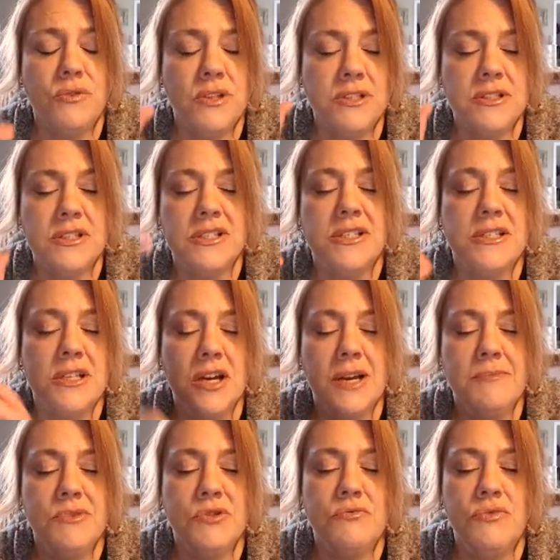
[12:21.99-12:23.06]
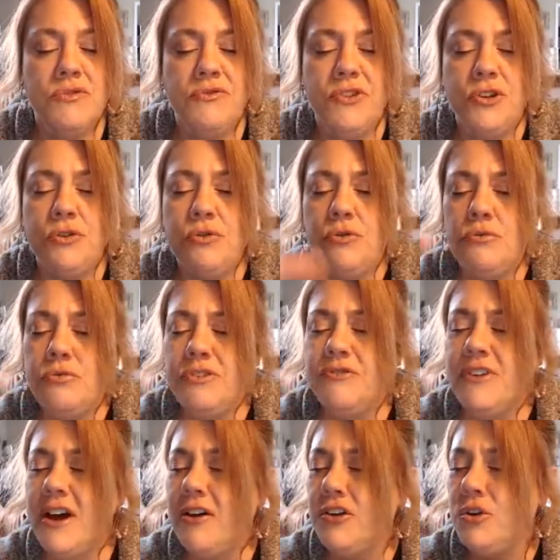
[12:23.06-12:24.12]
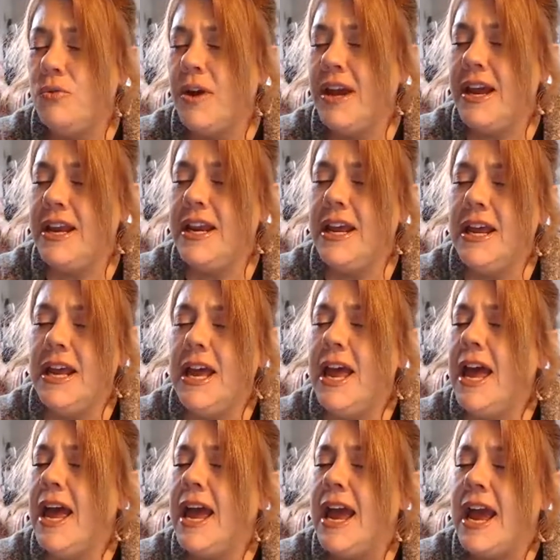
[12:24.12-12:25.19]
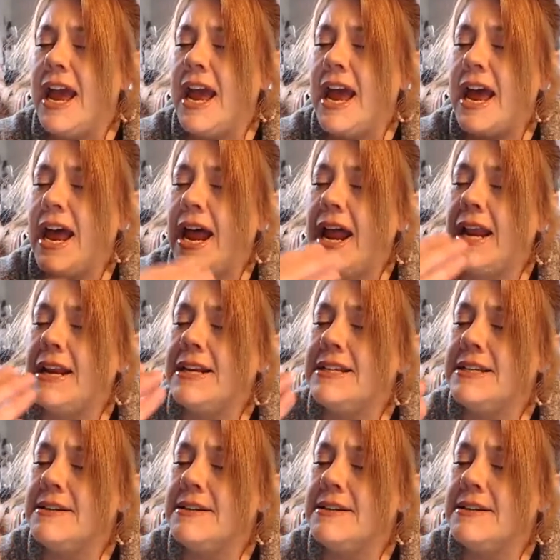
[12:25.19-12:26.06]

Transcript: This is a time to review and reevaluate and